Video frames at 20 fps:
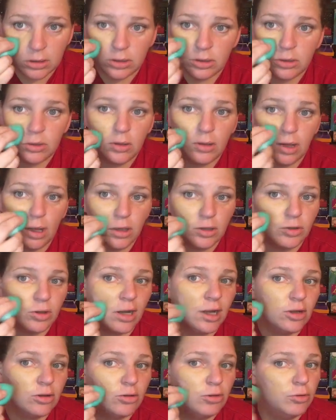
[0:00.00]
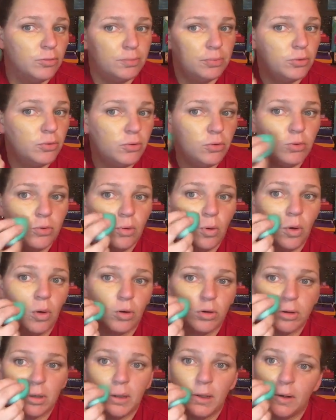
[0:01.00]
Do not try to pull
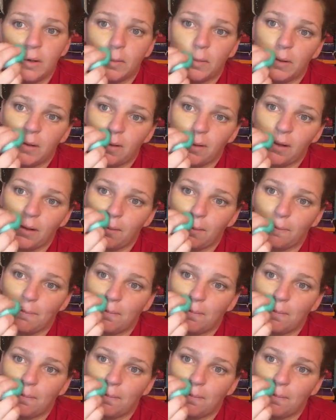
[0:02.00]
or tug with it.